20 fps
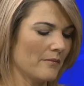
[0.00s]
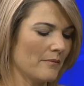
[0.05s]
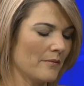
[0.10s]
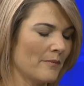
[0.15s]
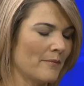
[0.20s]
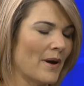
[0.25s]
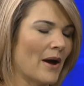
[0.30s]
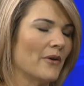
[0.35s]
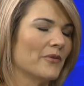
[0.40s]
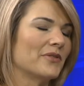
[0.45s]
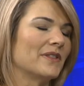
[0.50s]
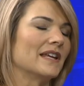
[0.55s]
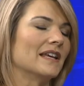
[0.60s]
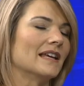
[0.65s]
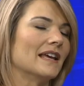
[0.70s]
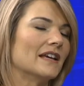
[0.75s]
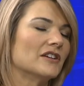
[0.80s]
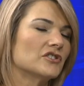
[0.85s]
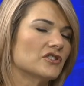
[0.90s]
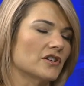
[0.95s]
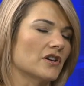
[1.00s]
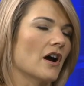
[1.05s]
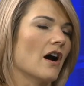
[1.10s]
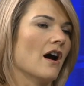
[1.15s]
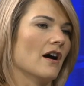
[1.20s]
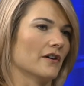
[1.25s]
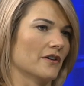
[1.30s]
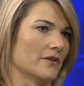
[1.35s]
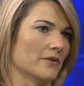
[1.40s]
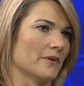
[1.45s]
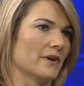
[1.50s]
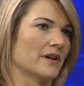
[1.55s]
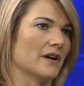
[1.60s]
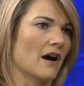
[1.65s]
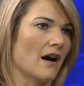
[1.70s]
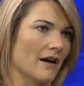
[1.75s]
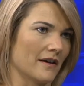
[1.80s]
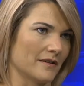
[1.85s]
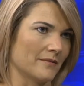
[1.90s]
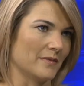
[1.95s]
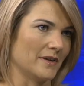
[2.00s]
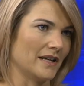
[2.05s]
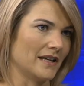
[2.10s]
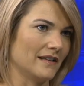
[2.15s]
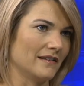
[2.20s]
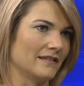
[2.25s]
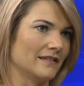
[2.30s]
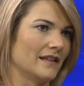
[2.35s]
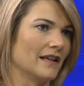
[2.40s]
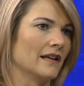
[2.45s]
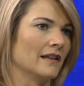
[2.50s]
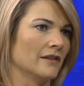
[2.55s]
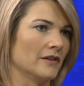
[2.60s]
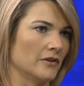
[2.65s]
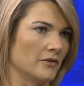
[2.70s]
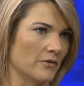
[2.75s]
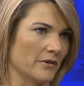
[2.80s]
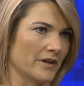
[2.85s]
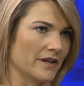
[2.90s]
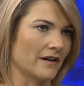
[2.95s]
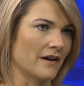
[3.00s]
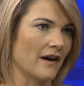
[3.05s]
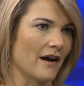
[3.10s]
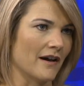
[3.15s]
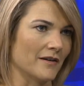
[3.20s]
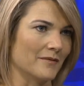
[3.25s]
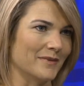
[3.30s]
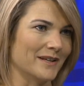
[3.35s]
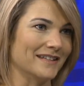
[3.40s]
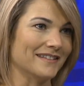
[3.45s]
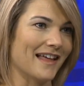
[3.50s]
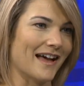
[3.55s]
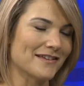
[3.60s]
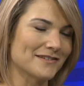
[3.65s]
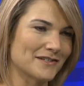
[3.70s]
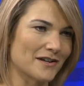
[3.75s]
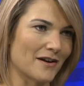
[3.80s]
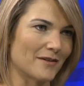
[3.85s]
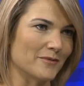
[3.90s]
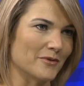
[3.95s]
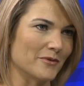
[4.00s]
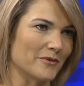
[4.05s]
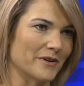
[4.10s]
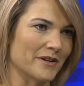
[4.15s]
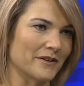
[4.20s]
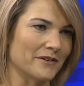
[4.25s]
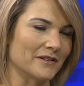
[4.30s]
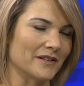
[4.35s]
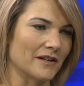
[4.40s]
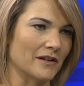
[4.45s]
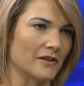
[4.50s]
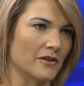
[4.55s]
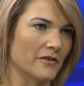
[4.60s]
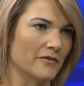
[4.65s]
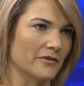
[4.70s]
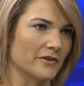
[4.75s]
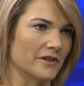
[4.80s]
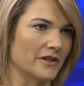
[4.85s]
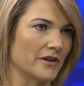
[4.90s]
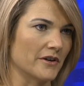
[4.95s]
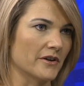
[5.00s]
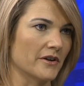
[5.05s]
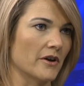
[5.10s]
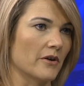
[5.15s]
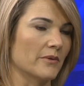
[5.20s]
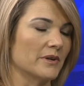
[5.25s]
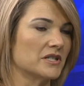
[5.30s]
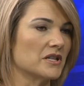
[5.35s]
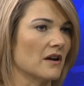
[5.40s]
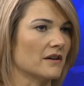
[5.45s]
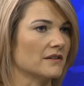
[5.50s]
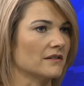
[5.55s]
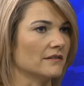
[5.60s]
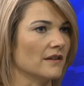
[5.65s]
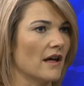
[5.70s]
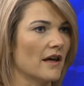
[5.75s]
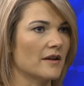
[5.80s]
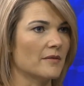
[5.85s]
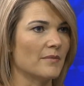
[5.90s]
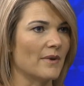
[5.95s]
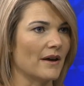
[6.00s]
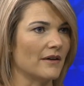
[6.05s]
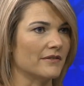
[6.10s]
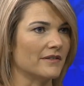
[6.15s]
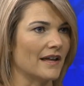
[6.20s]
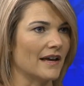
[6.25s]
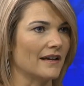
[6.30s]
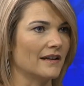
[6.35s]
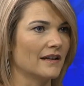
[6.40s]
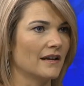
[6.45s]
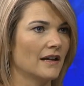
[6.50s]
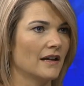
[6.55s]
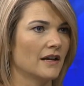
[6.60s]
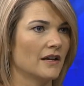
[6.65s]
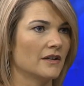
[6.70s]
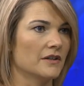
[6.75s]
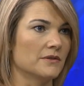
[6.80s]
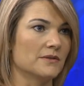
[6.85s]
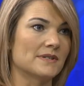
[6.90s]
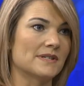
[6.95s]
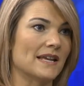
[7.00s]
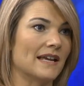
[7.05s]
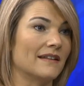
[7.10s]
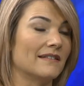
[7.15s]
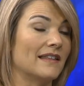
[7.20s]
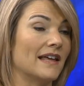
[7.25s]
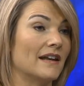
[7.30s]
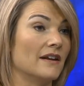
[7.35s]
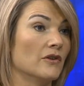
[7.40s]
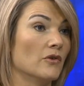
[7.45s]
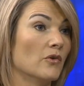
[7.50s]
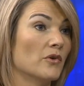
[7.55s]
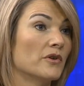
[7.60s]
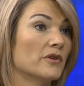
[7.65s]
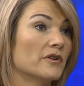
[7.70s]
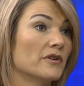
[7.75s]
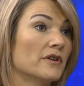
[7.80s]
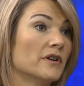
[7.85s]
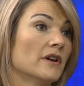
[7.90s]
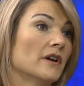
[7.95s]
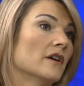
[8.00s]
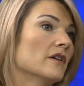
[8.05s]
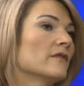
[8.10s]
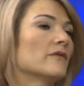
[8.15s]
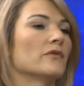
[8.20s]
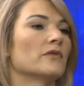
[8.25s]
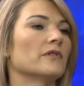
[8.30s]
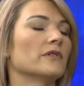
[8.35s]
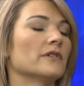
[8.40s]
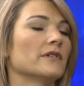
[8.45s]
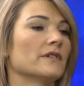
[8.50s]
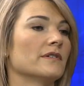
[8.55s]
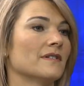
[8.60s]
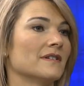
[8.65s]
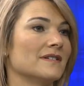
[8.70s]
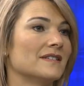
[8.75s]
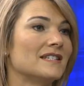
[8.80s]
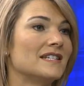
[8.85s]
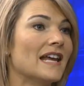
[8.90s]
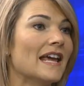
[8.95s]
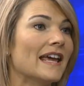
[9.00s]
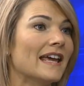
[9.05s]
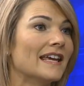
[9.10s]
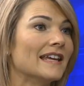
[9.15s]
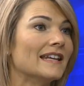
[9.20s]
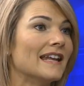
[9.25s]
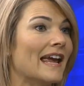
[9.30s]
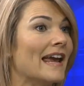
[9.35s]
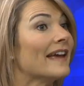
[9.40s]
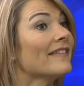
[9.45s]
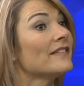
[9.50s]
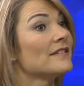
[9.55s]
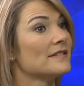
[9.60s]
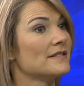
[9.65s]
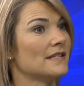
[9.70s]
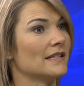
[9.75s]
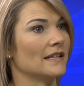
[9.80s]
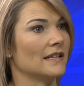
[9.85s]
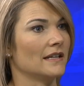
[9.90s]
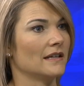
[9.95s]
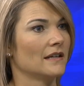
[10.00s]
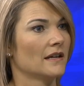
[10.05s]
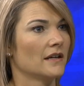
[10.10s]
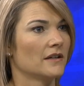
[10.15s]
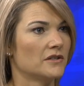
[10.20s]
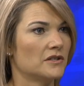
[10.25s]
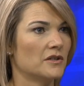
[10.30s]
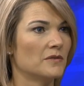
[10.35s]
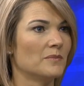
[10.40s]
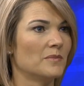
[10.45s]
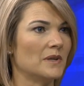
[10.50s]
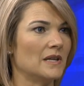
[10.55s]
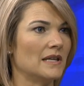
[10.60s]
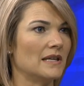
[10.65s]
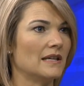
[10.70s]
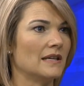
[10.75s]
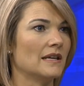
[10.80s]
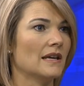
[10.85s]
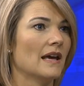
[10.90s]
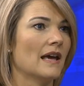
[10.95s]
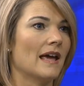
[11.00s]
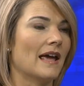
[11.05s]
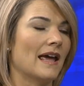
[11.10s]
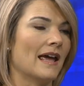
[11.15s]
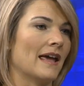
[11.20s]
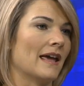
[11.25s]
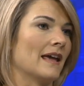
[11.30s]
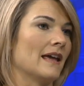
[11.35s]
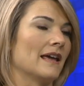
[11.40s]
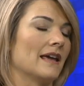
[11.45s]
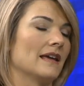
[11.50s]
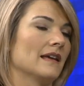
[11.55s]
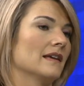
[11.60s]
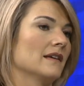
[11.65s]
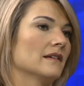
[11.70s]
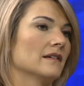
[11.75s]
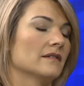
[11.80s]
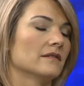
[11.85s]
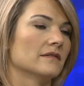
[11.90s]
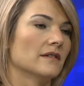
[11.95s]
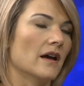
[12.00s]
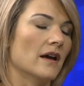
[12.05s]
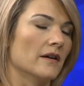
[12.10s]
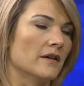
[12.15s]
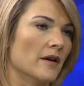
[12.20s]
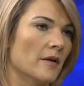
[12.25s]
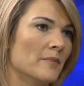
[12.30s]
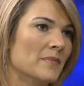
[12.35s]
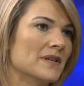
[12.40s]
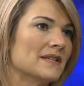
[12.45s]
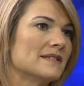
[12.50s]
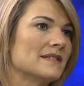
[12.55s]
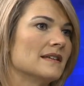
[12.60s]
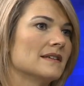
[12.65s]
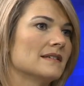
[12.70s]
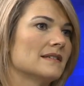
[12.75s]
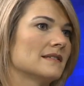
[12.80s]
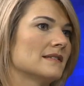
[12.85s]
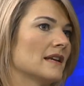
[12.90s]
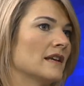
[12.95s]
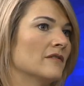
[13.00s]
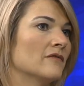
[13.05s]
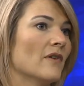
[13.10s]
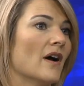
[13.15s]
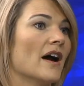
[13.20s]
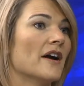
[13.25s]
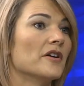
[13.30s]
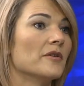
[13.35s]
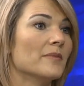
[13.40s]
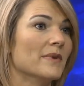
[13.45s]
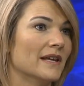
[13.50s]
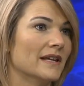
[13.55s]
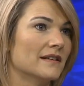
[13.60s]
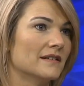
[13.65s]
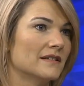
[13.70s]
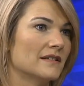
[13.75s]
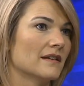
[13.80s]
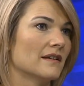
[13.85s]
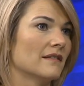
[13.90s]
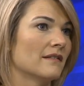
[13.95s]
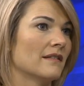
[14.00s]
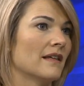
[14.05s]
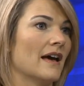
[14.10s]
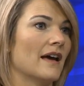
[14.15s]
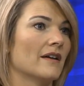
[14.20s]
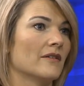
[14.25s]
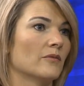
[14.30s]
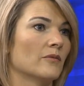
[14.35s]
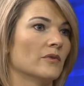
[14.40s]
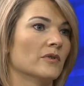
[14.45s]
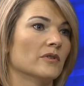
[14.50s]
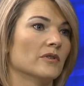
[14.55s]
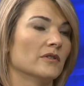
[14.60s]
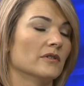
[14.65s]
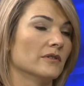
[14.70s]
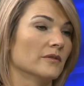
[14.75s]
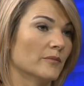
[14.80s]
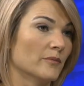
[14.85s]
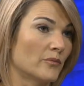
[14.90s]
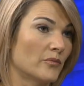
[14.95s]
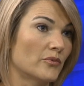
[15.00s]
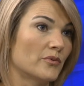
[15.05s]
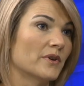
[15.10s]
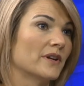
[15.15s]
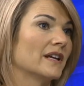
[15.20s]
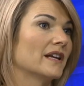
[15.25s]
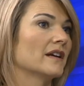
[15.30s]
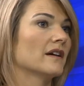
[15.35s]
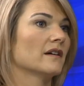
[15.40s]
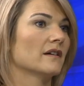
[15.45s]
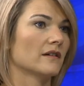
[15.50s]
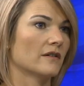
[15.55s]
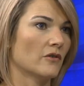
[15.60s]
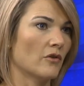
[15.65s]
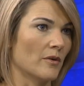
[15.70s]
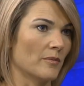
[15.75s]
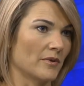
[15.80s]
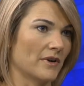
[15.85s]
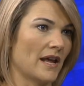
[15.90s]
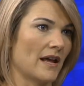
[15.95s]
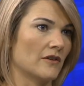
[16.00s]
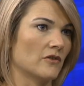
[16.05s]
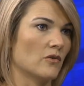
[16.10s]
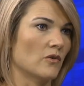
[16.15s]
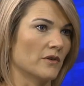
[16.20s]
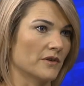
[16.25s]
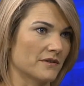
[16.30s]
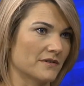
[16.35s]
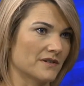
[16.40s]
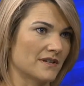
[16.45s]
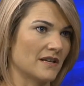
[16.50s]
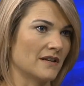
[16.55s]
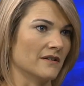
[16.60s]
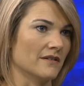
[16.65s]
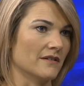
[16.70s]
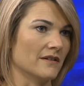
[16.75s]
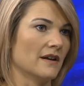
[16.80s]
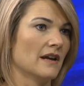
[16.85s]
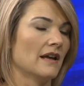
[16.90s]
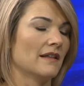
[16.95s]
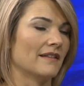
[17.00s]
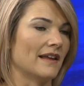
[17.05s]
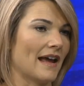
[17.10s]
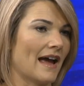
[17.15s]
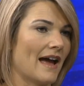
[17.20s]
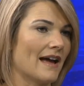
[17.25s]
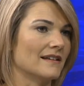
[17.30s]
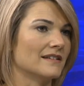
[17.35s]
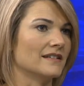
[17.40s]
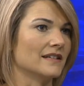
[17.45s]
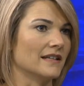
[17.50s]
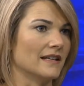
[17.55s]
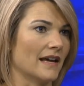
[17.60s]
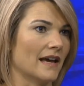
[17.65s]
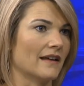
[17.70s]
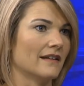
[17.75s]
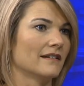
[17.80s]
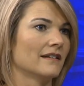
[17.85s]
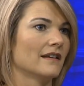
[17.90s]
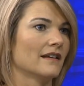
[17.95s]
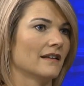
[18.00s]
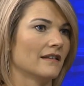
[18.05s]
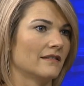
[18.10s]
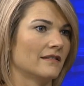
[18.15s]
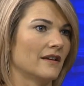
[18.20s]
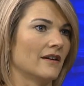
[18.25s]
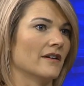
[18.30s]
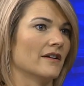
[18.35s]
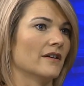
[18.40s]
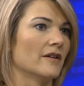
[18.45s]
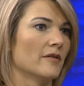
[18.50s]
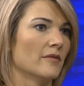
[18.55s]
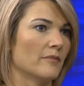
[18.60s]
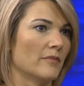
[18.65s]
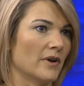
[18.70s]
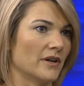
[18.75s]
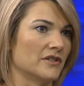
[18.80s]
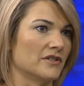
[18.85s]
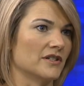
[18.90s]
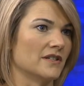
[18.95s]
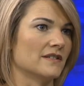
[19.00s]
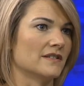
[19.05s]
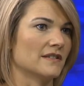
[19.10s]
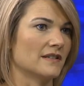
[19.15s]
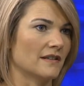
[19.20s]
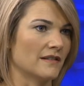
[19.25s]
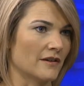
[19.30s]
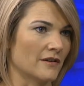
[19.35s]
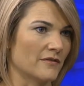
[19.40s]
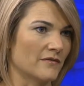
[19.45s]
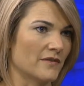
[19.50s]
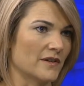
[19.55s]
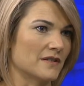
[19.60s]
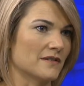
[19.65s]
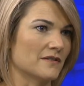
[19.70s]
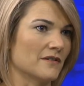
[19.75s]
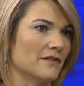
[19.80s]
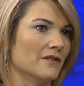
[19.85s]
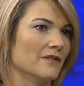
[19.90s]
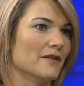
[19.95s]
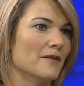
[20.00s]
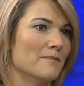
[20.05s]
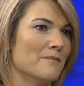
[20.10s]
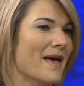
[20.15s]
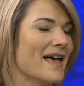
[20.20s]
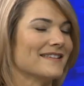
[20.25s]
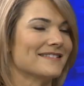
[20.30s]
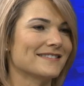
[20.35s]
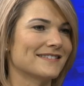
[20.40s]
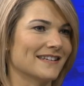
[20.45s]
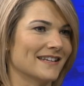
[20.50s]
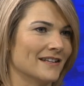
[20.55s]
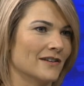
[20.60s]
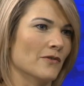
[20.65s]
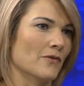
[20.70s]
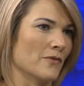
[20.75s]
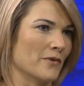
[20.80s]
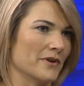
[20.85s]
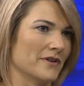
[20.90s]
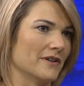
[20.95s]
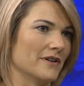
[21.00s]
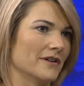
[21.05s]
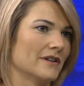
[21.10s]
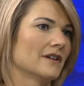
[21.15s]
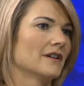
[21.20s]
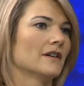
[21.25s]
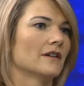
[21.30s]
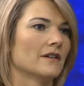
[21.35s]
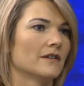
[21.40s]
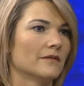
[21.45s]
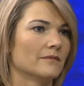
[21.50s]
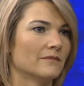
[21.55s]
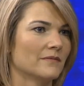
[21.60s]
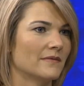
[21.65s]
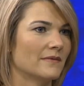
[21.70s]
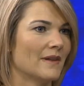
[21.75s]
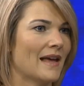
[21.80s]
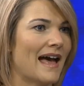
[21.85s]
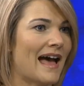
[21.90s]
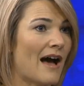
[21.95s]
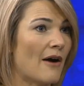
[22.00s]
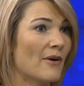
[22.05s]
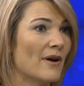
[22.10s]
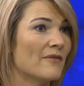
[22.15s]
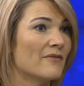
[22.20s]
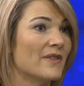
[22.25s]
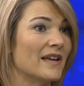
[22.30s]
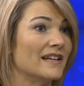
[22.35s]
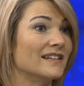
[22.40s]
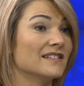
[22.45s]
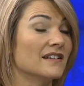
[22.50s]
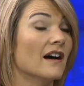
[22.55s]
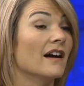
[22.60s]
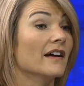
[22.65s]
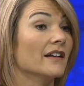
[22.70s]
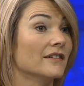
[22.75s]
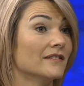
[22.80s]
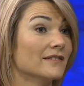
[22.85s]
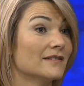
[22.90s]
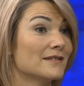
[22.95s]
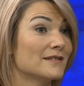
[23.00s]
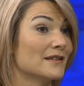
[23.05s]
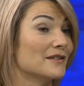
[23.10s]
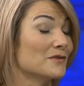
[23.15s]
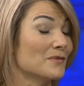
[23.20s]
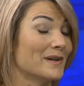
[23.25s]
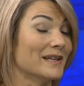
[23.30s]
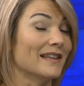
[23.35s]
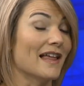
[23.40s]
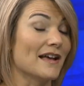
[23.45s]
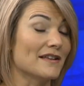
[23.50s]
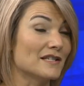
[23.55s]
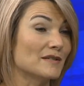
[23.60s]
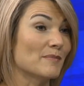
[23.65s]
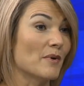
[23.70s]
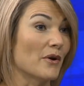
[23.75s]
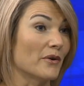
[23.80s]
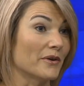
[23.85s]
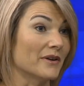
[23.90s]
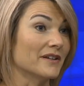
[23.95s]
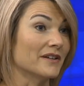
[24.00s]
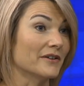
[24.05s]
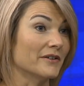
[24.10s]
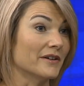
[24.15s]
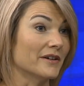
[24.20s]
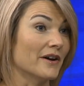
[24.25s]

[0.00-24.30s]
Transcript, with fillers: about the Chicago economy, the Illinois economy? Last time you were here, a little over a year ago, we talked a lot about that. You said that in order for the state and the city to be a, a business environment that will bring corporate headquarters here, they had to get their budgets, their fiscal mess in order. How have they done since we last spoke a year